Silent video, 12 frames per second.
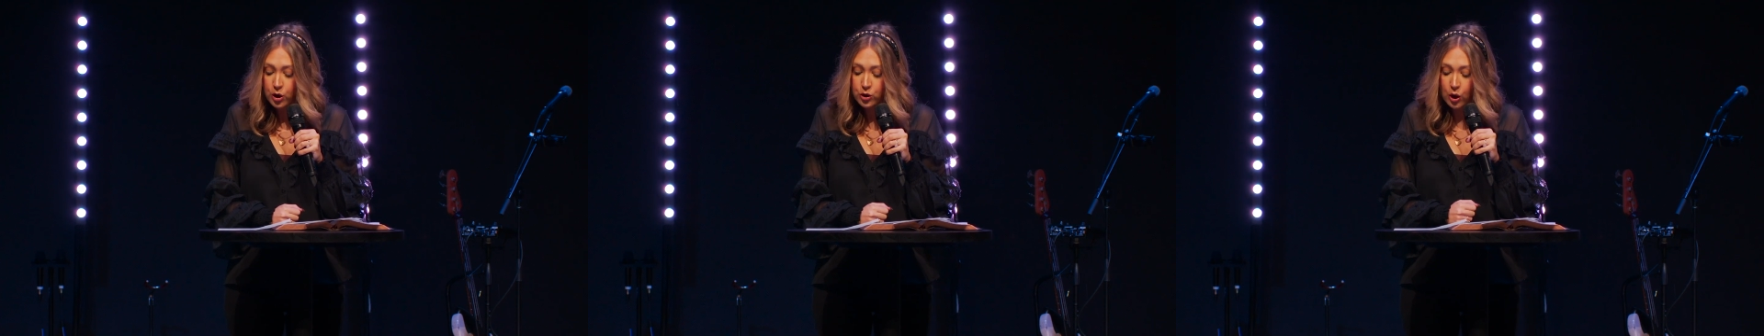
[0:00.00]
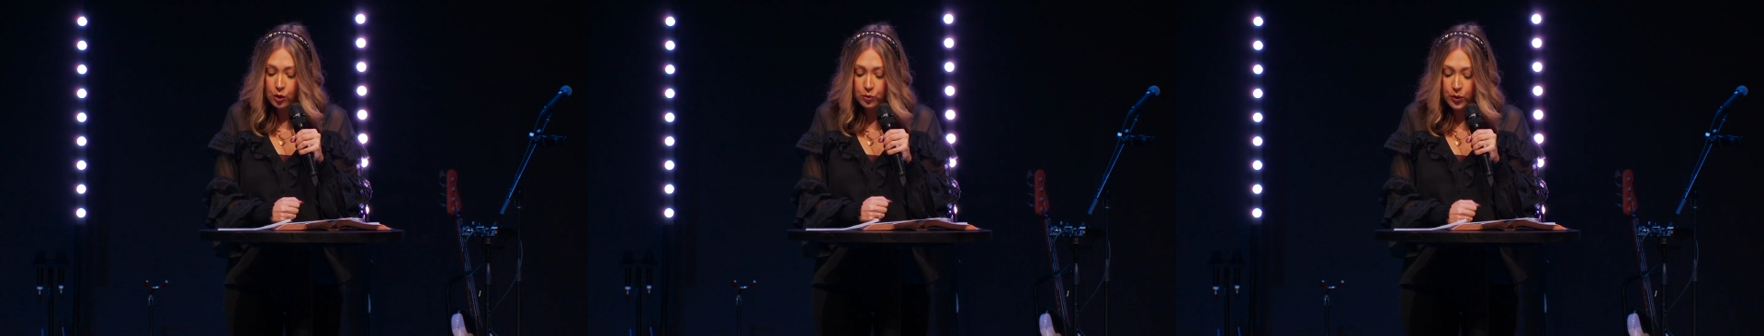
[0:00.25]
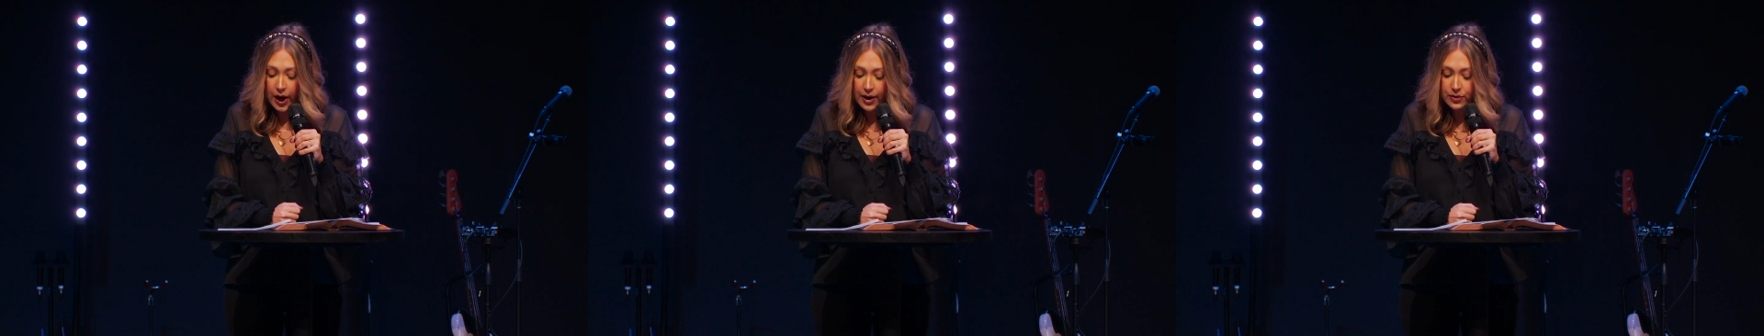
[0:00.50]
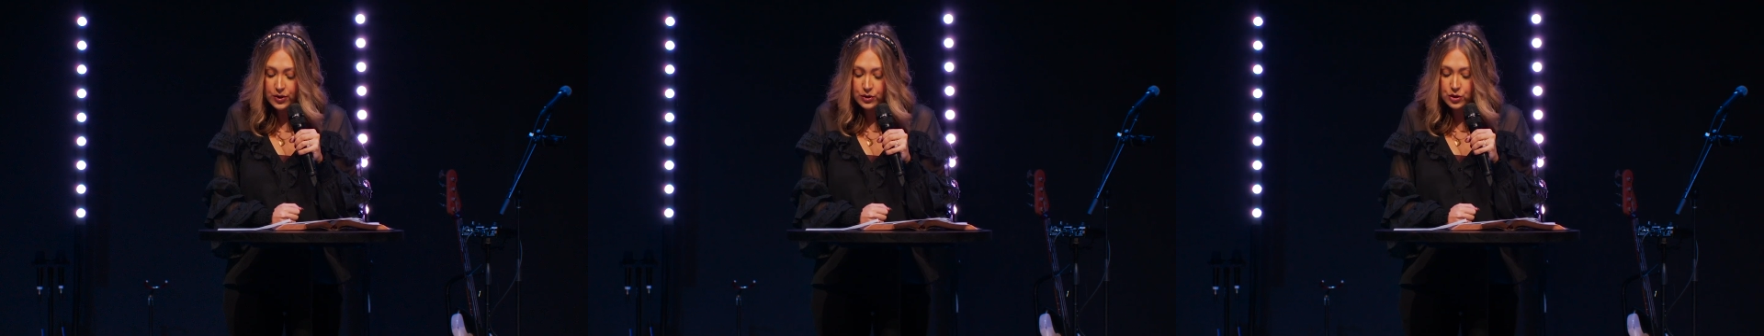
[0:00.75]
Go
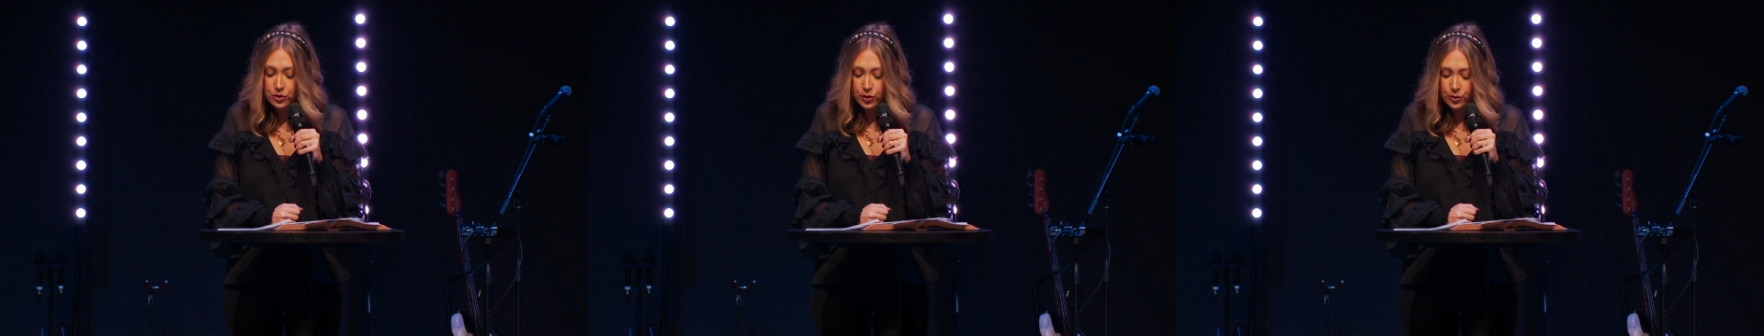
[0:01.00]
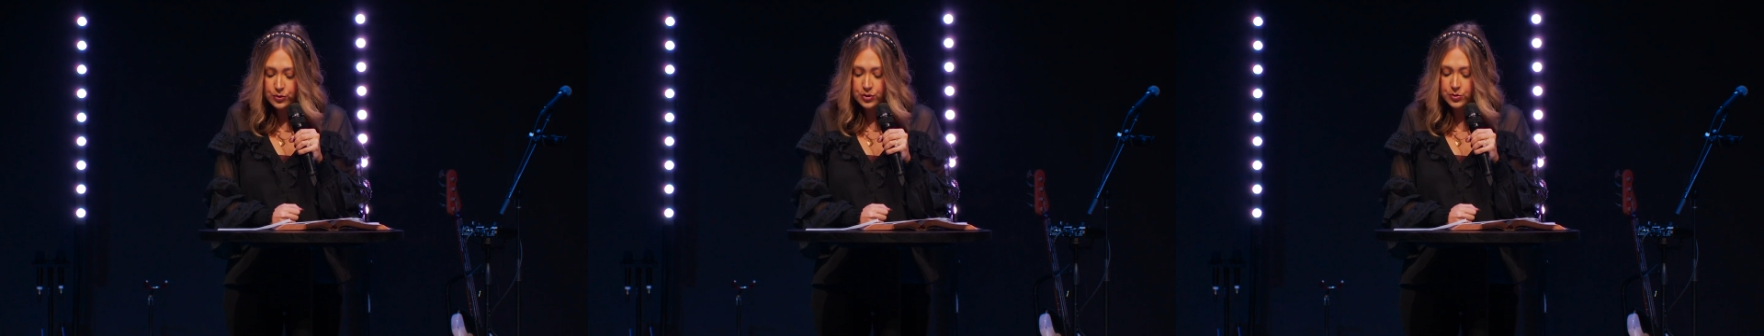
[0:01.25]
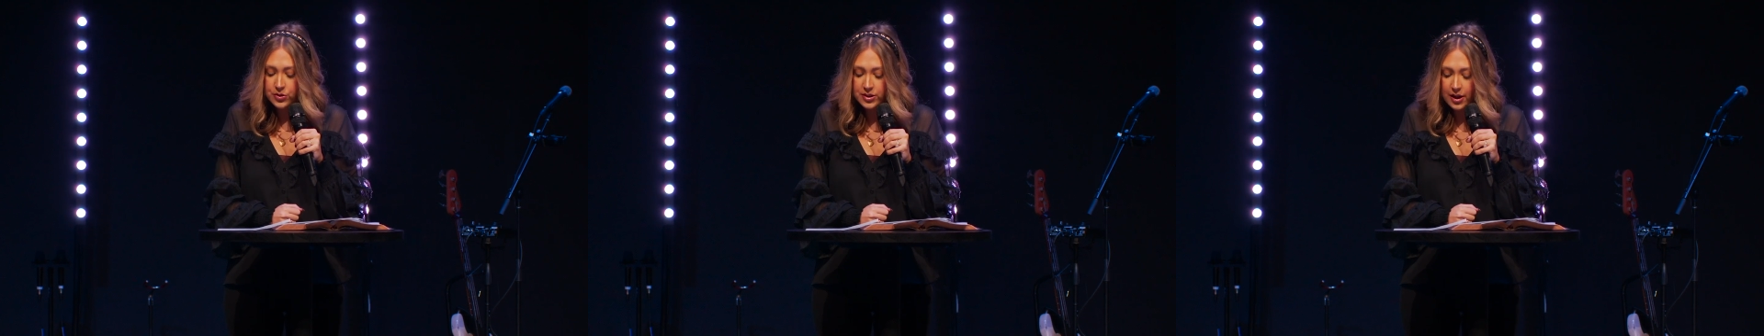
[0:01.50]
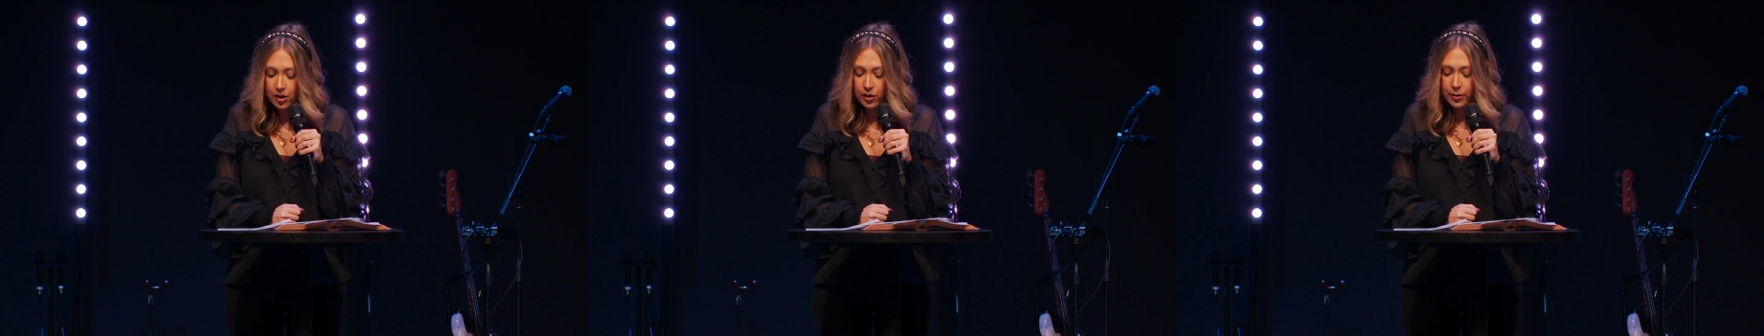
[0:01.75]
rather to those who
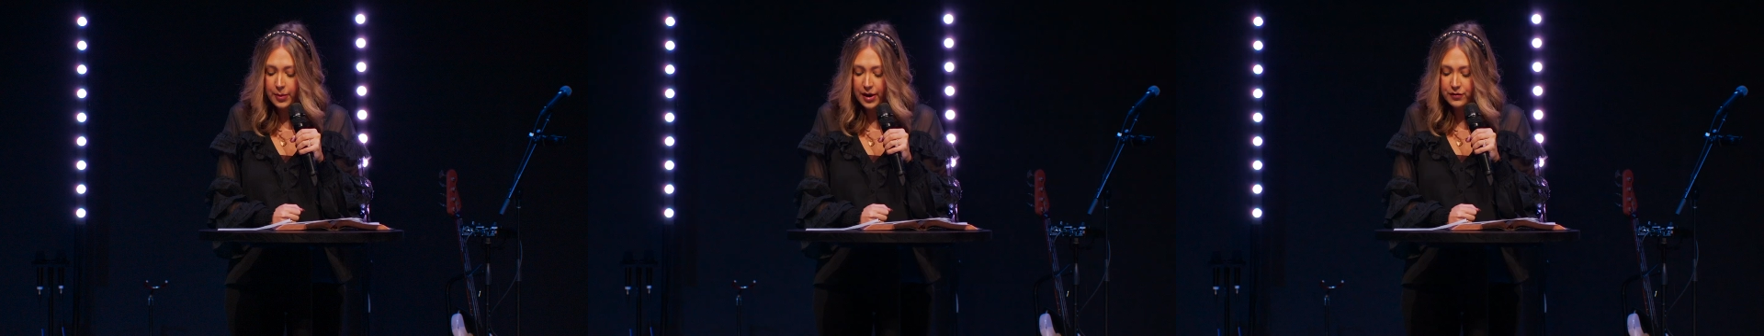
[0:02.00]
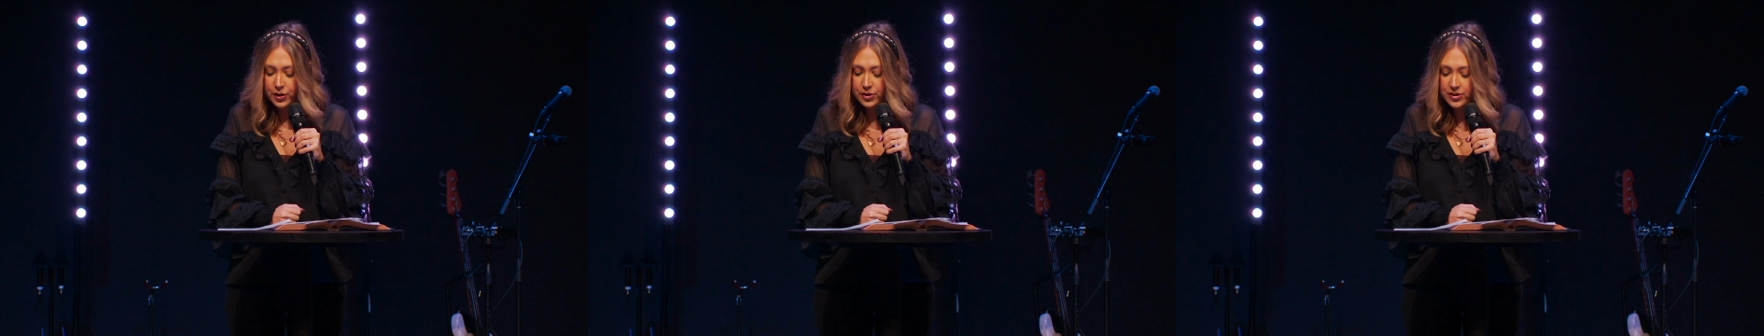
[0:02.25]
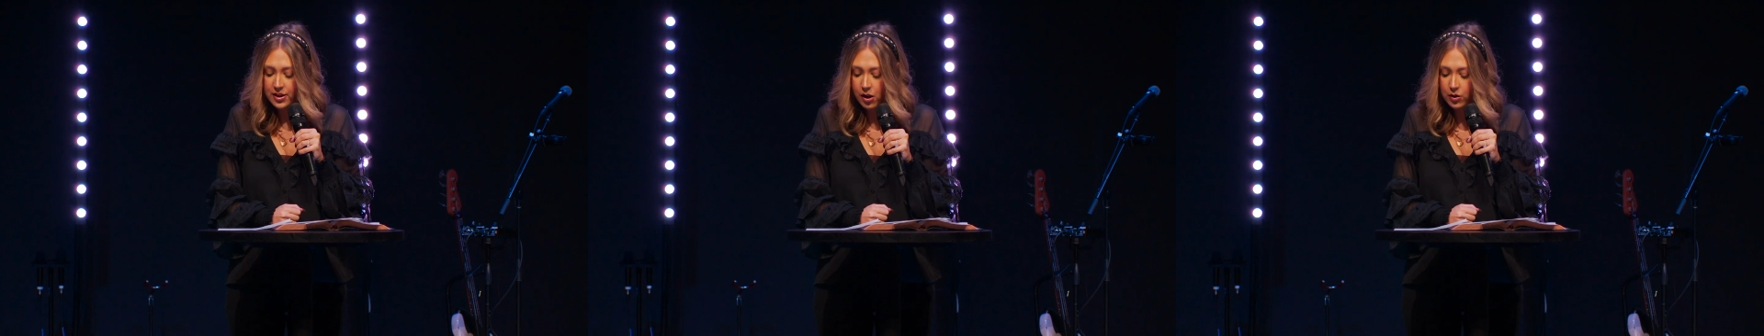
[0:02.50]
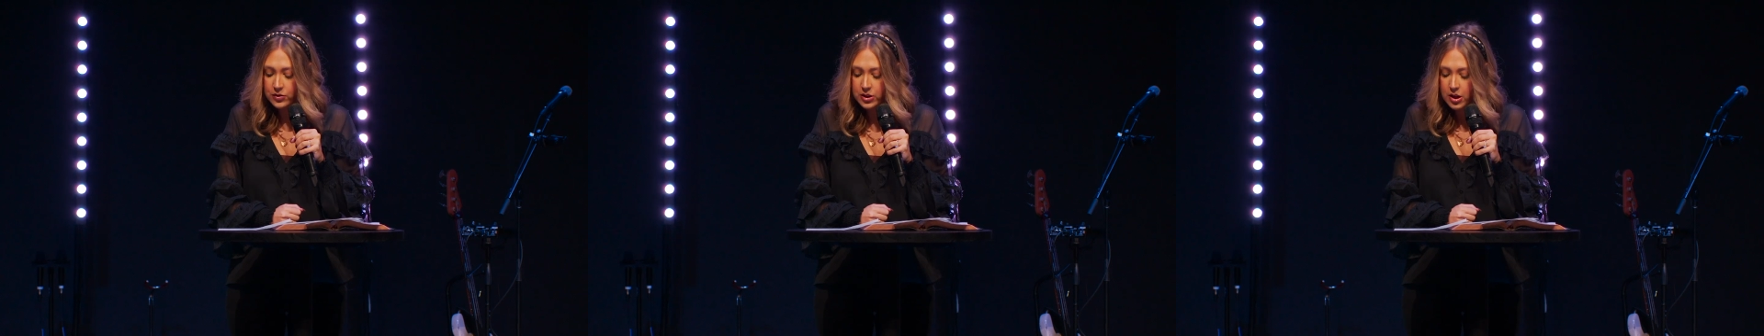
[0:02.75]
sell and buy for
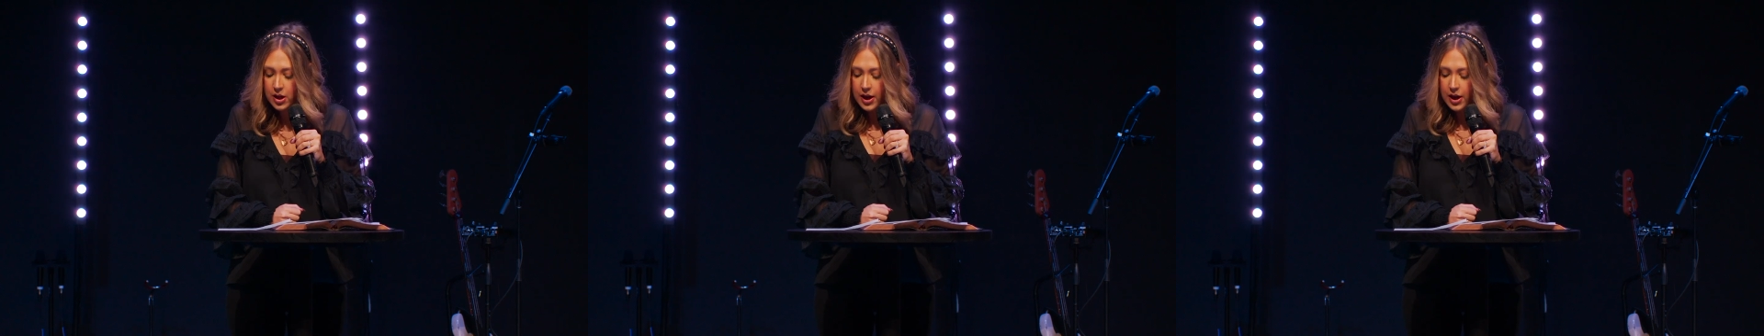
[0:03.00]
yourselves.'